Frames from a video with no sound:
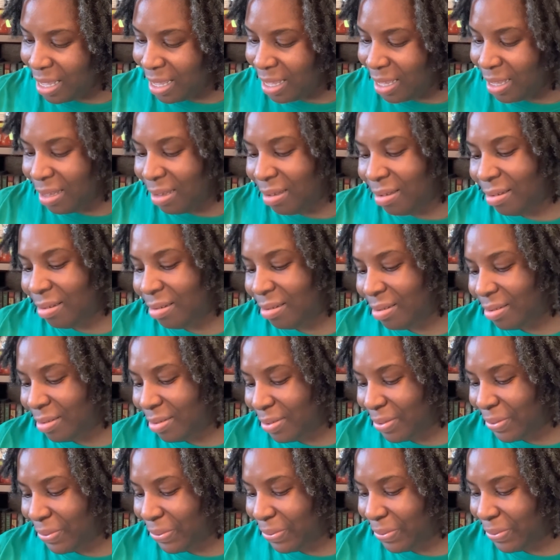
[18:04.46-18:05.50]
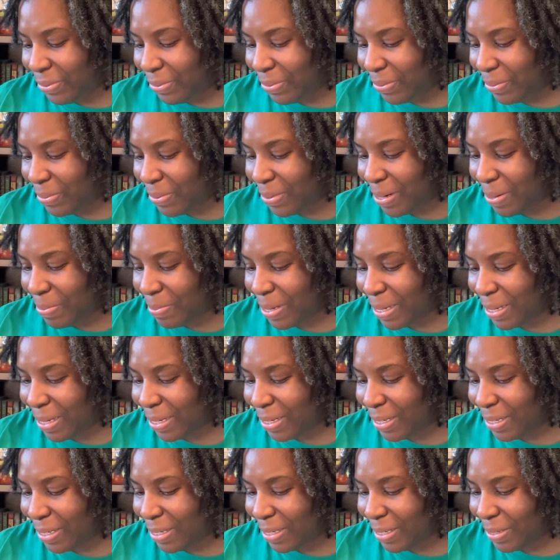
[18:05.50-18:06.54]
Uh-huh, what am I
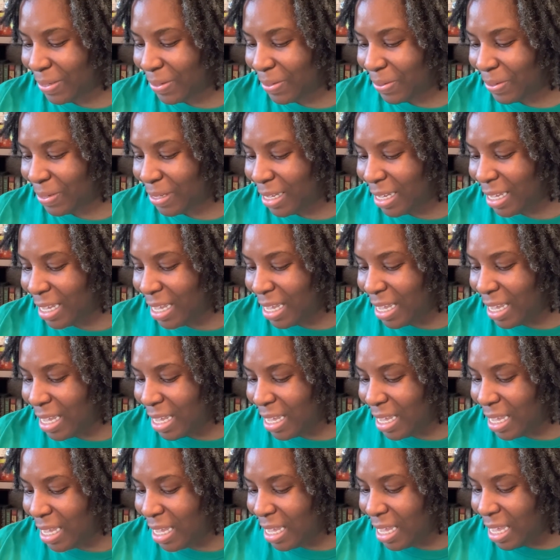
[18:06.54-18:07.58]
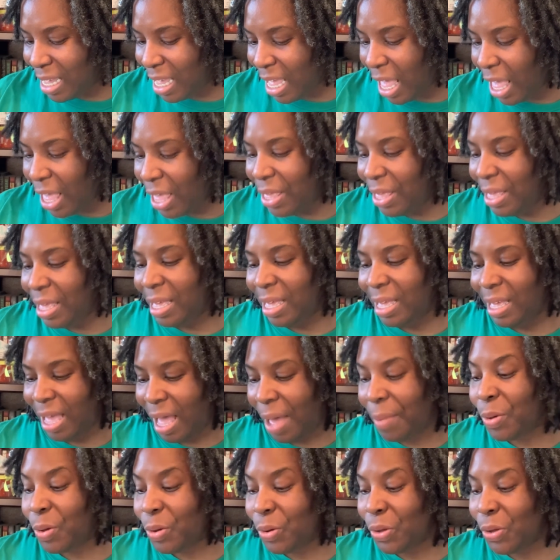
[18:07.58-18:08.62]
going to do?
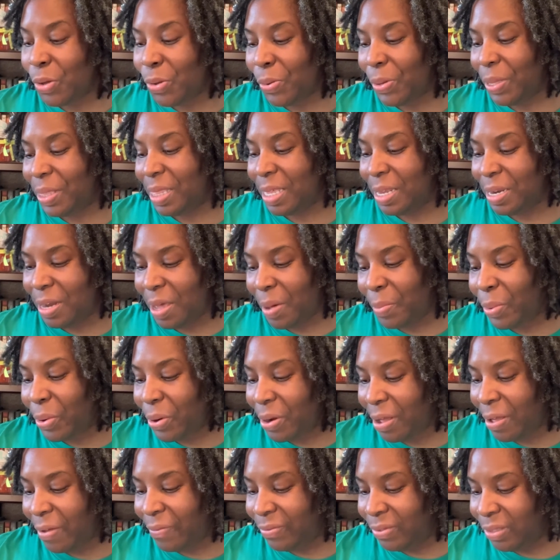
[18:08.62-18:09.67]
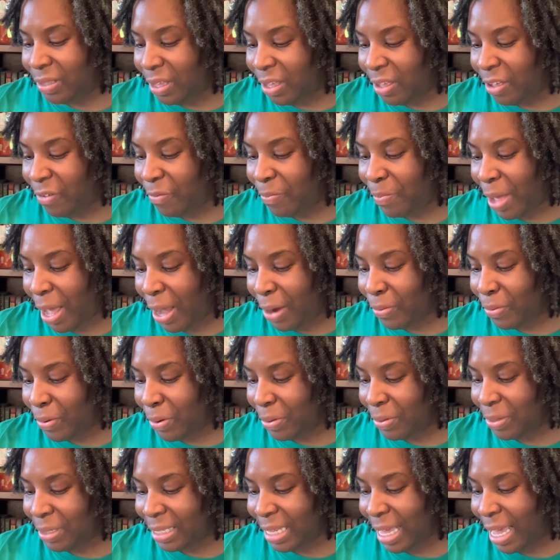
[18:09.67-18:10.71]
I'm going to go with The Number of Love by
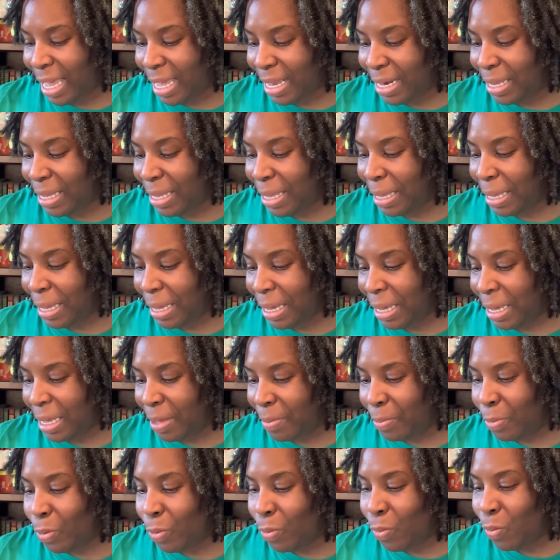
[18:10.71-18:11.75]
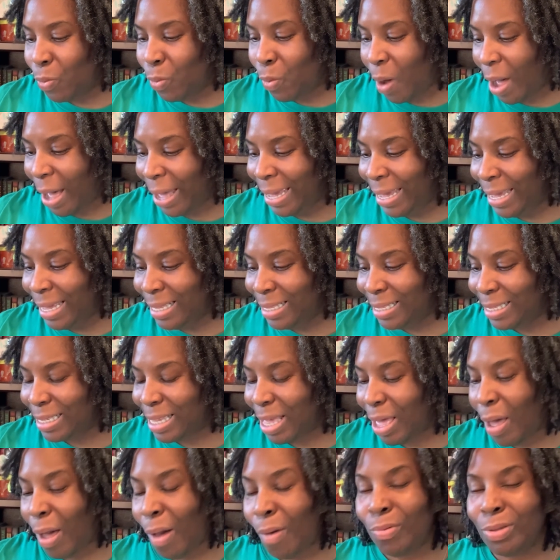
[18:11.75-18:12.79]
Roseanna M. White.
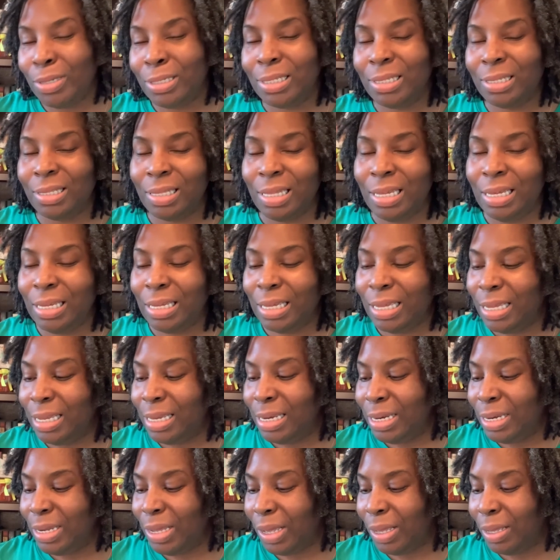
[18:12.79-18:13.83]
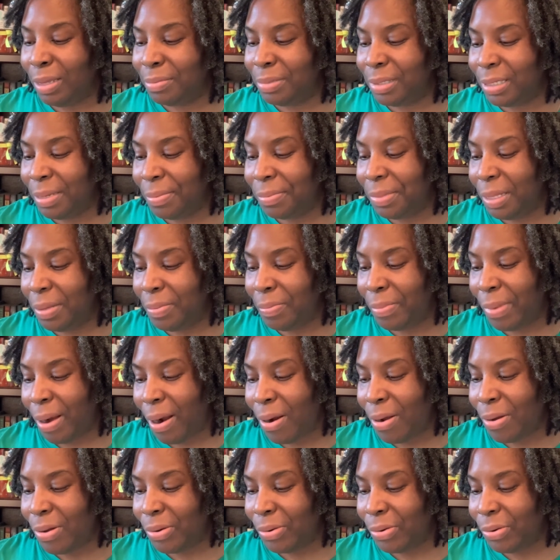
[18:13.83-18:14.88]
I was thinking um, something
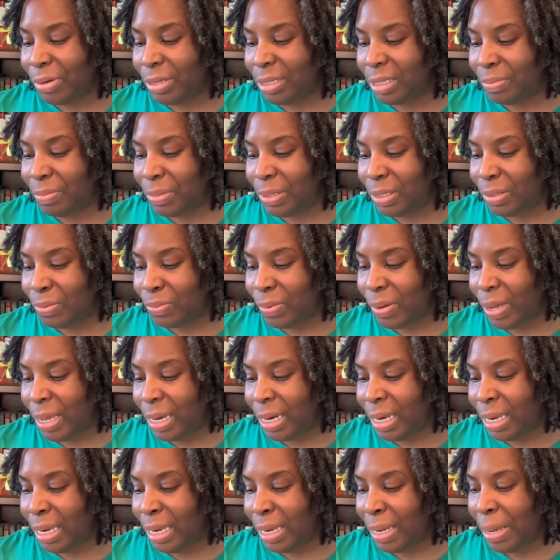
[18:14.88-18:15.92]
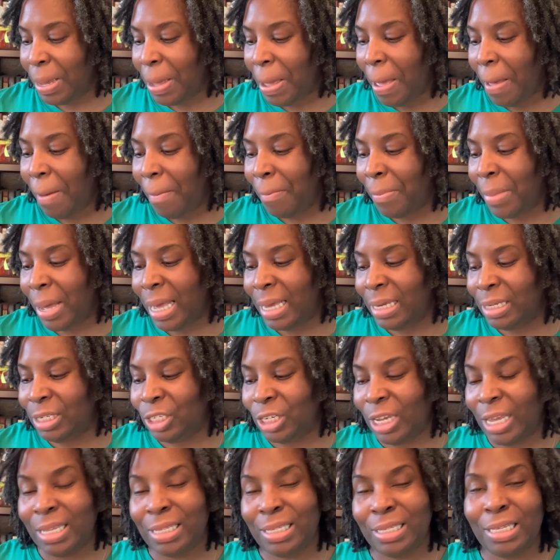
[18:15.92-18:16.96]
Borrowed Christmas Wedding by
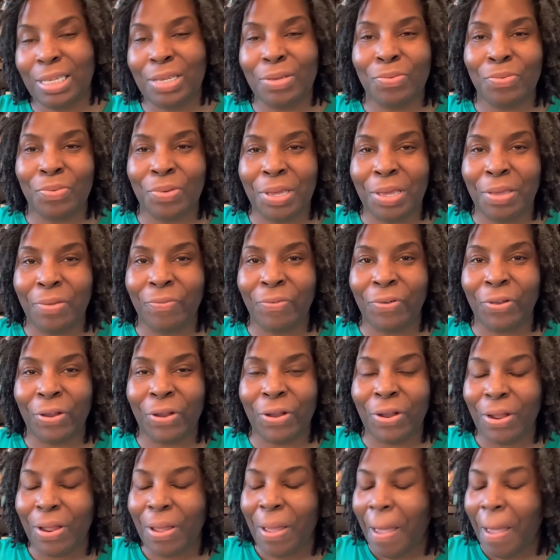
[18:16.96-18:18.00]
J.C. Weaver.